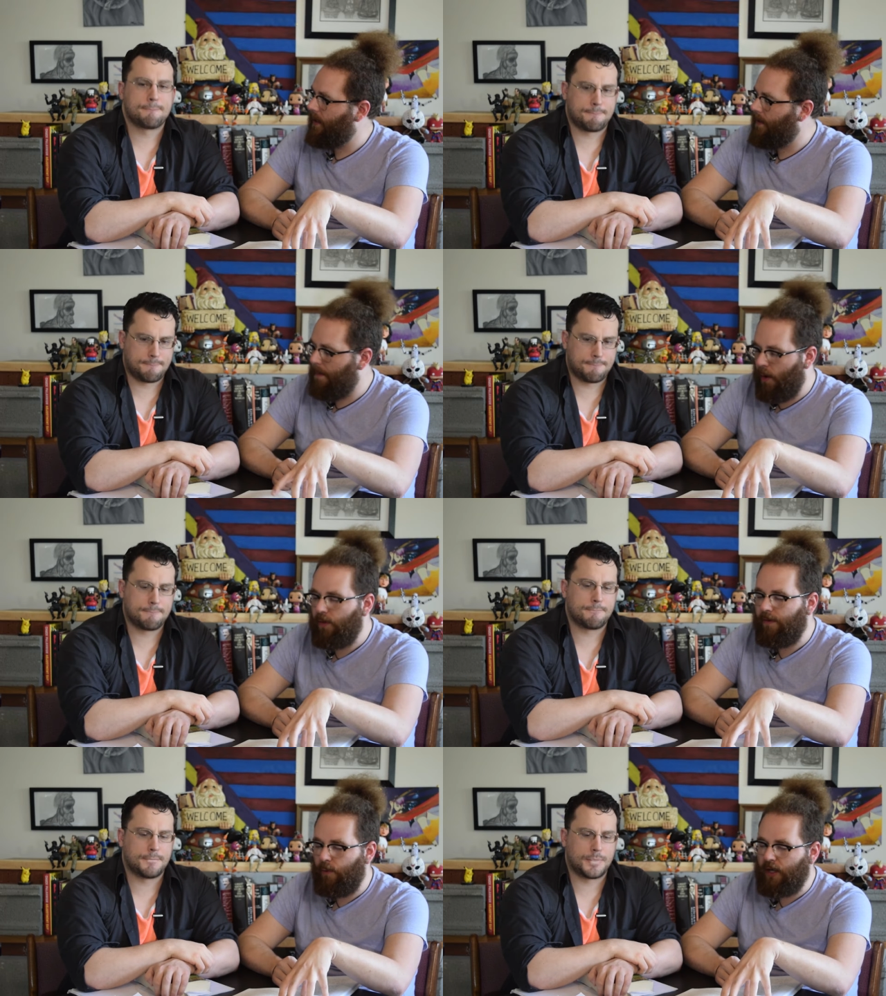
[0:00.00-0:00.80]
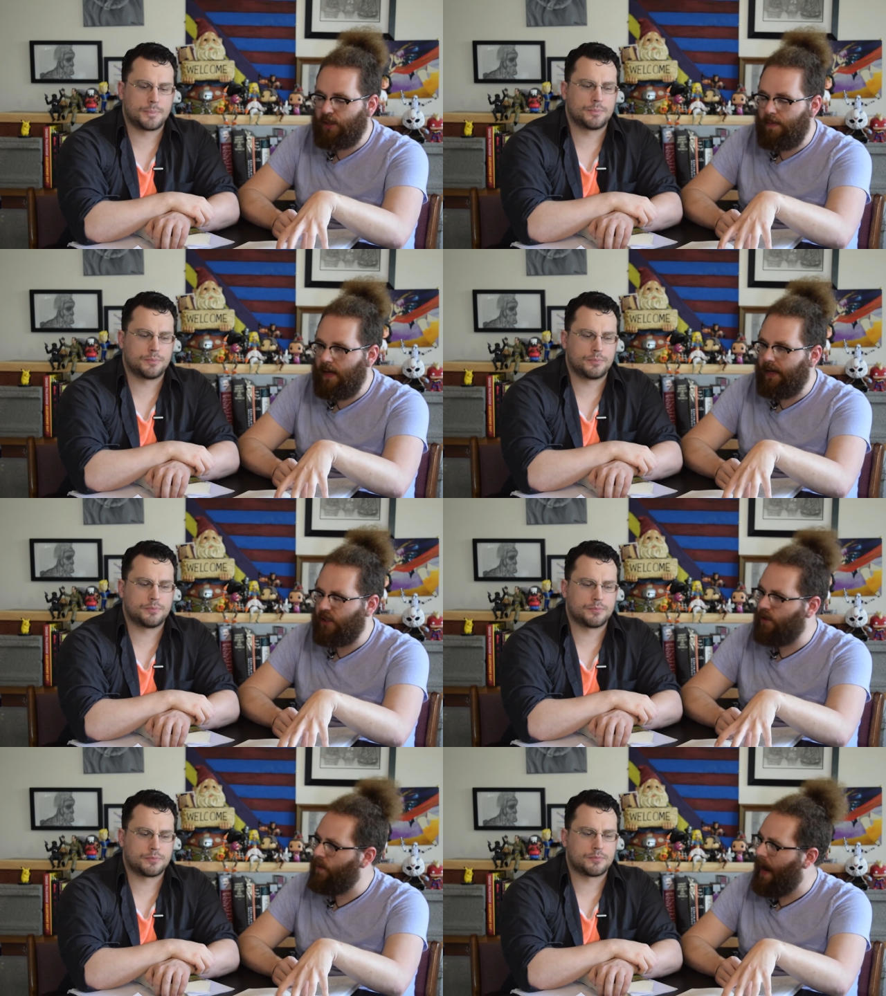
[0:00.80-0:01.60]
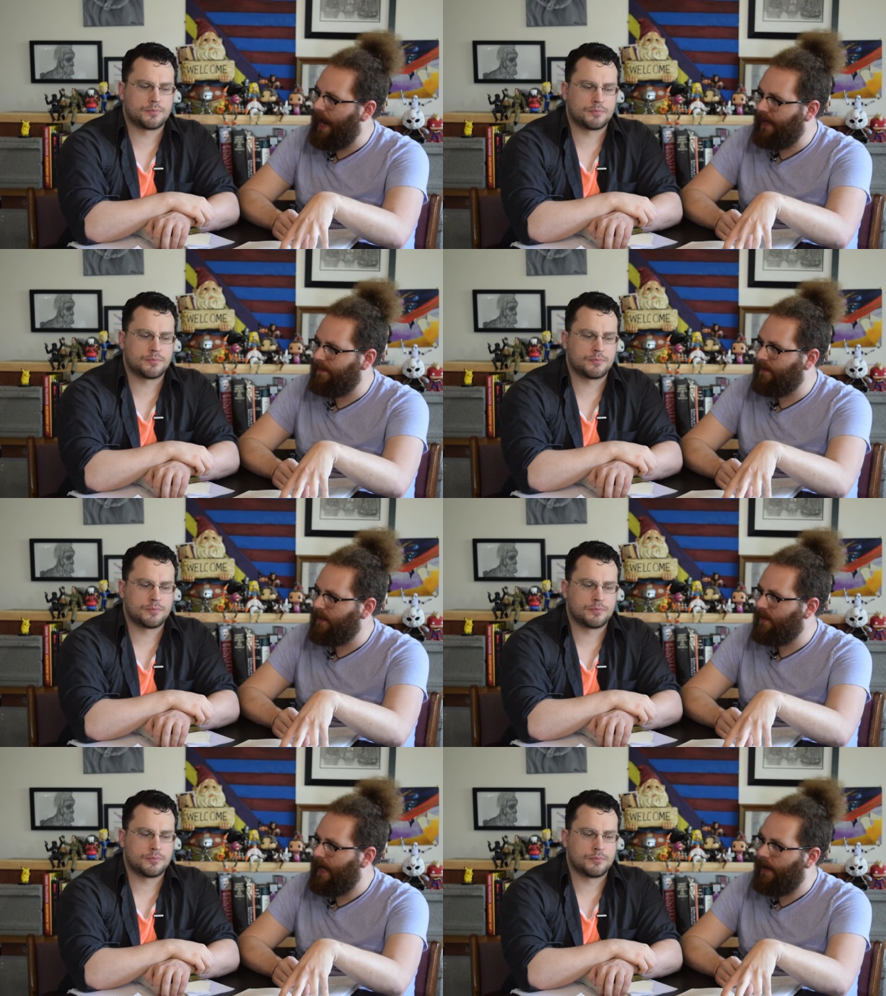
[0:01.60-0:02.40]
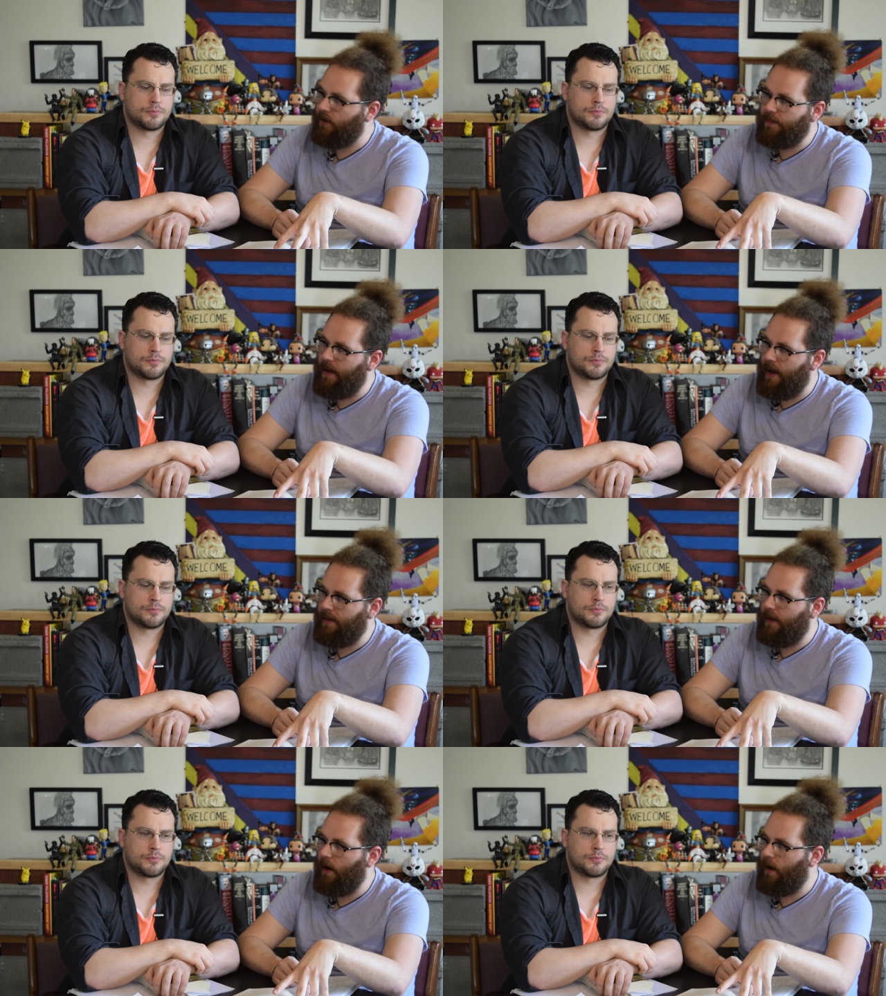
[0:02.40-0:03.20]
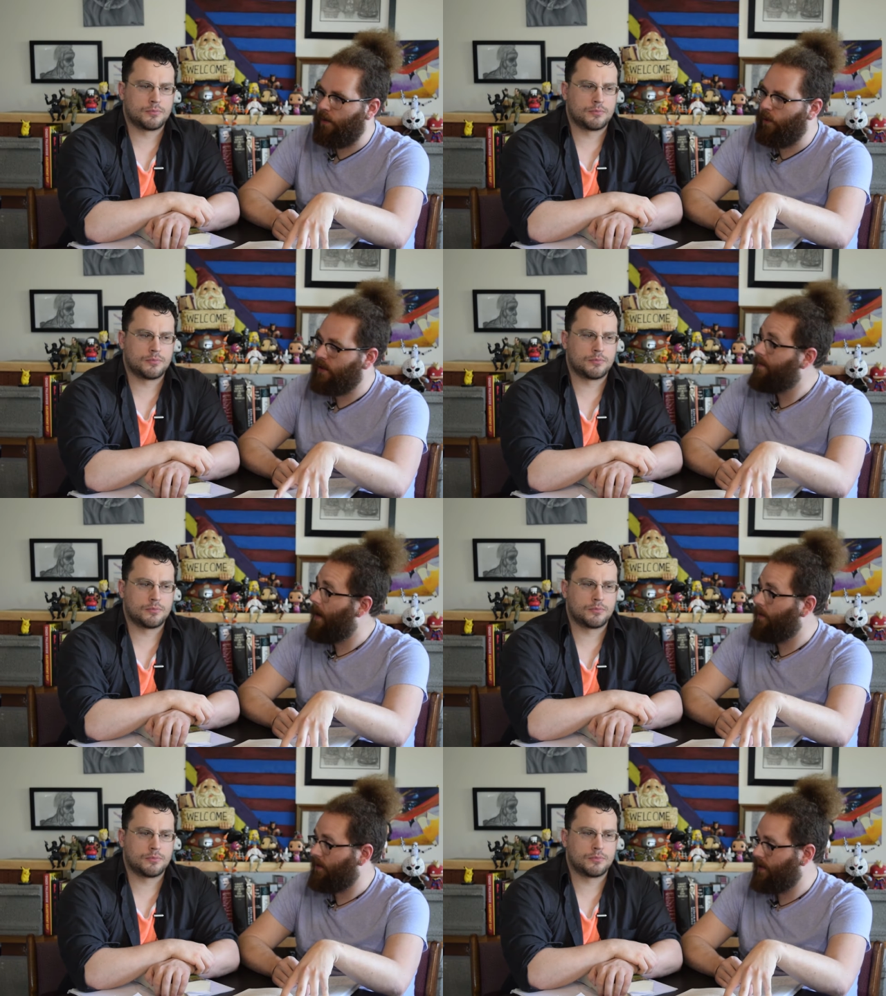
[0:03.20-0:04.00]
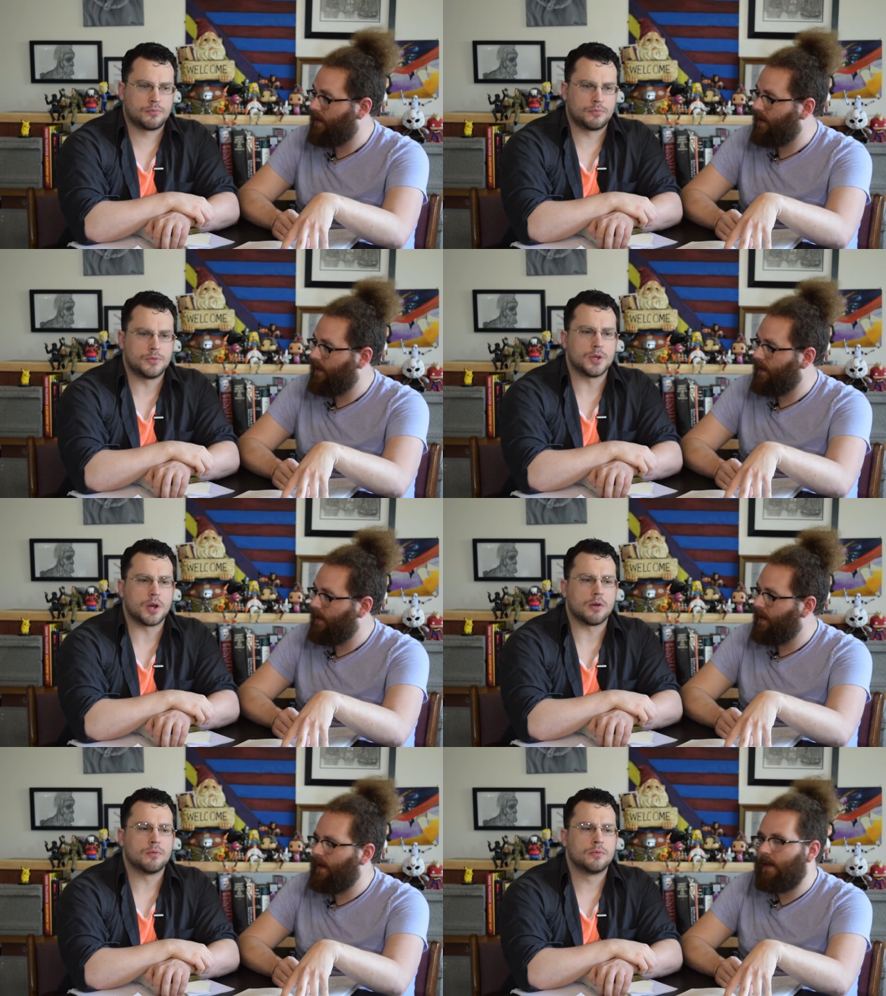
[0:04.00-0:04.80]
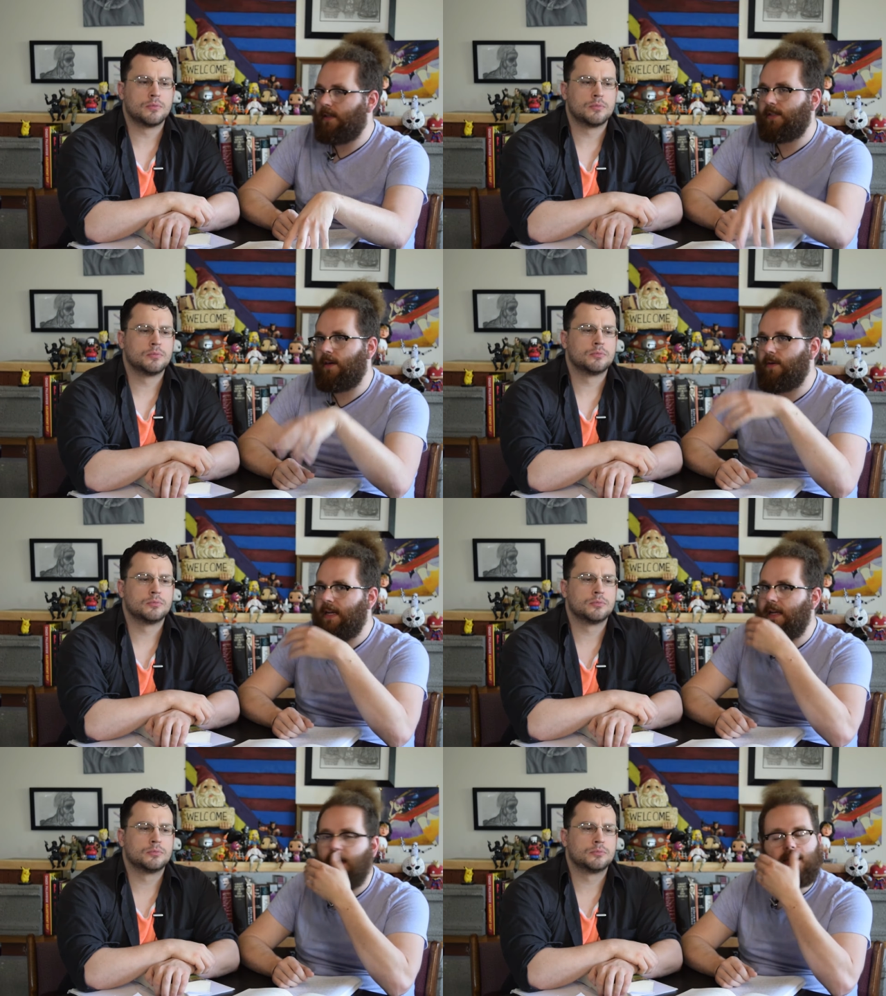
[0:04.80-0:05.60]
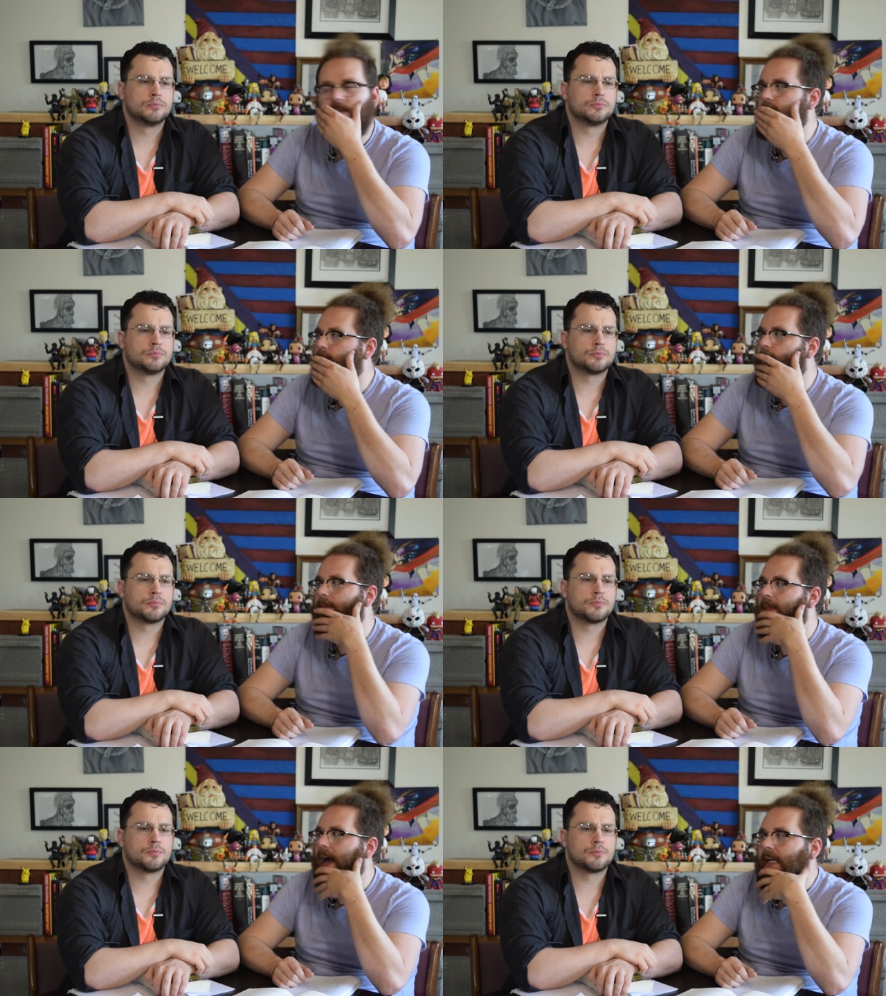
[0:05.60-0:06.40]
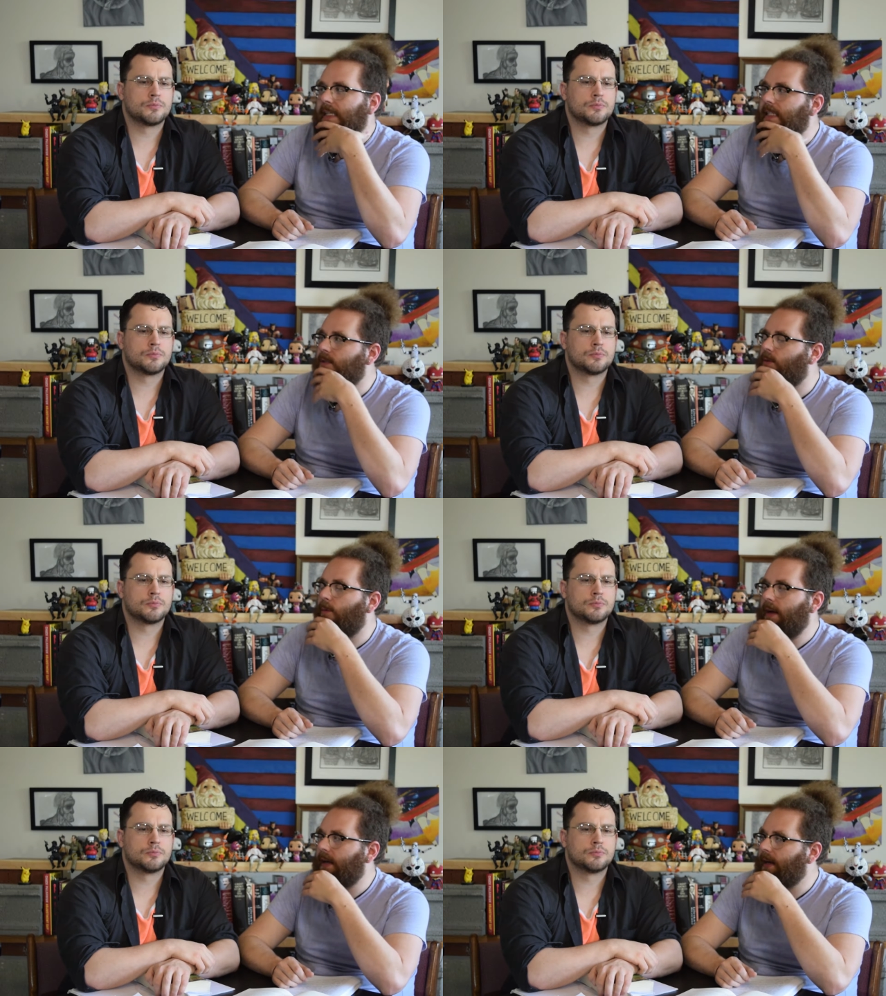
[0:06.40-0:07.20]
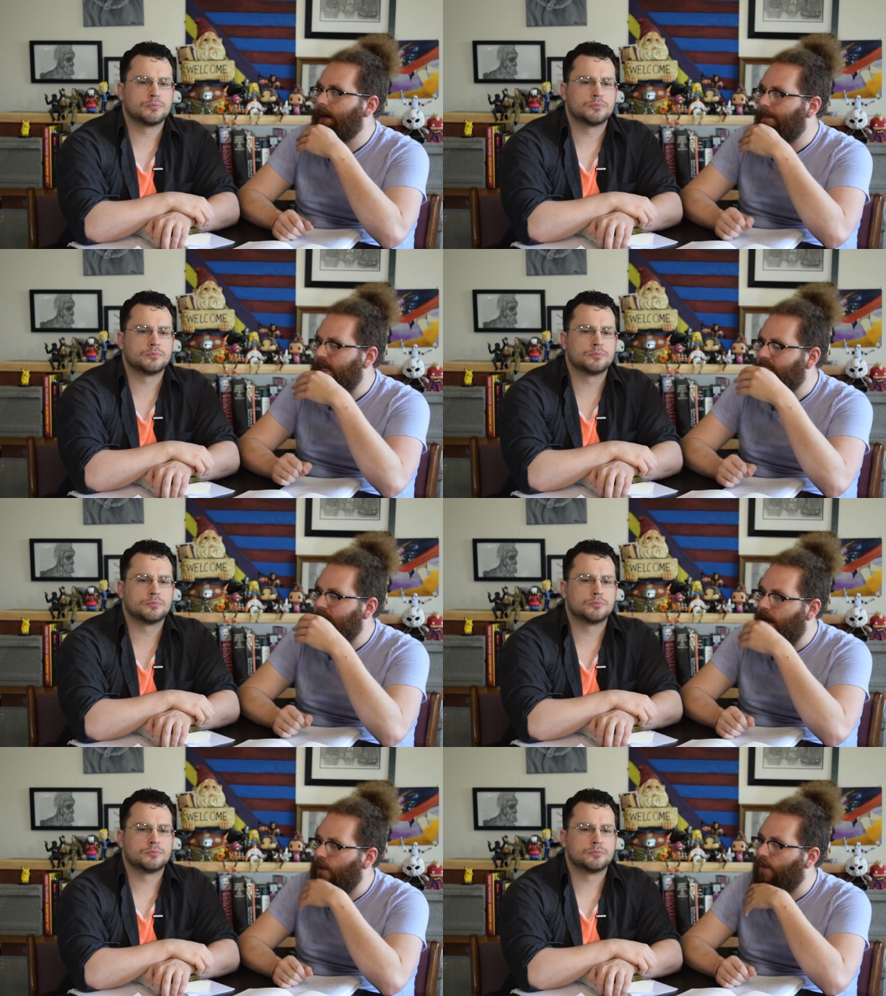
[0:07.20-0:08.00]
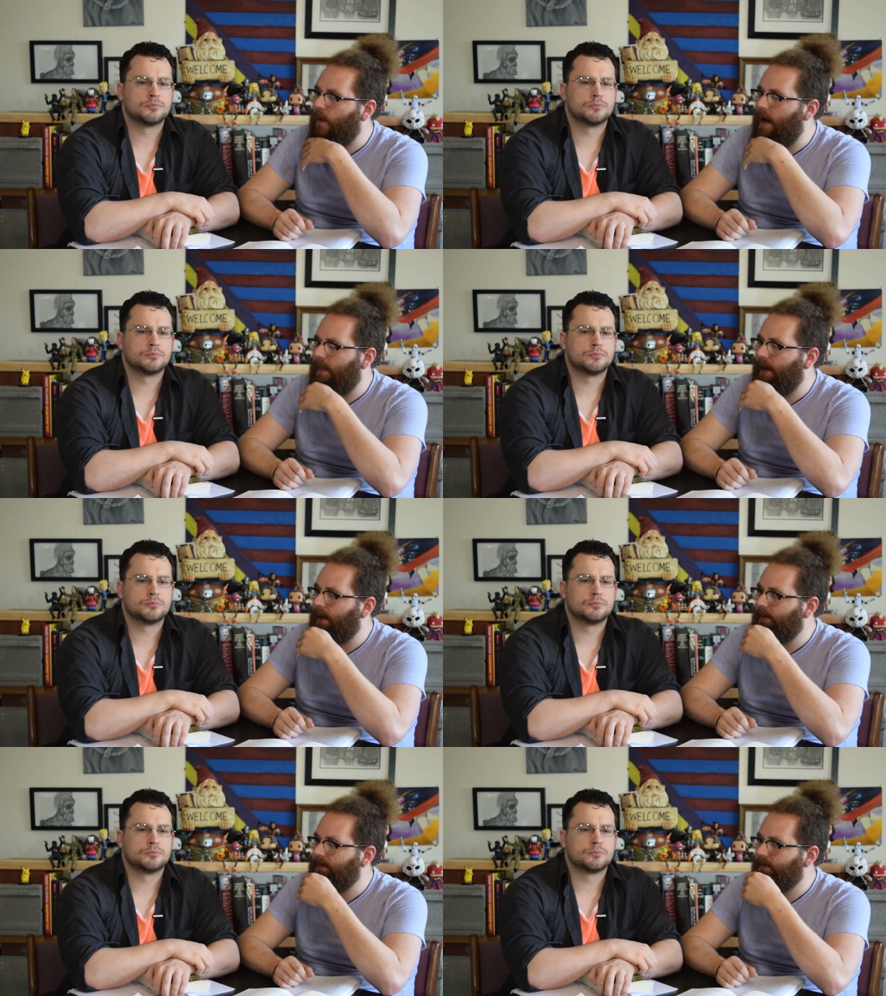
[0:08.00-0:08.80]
Speaker 1: both of which being two items held by the Hogwarts founders. Yeah. So, any idea what, what that is? What we can uh, piece together through out of that?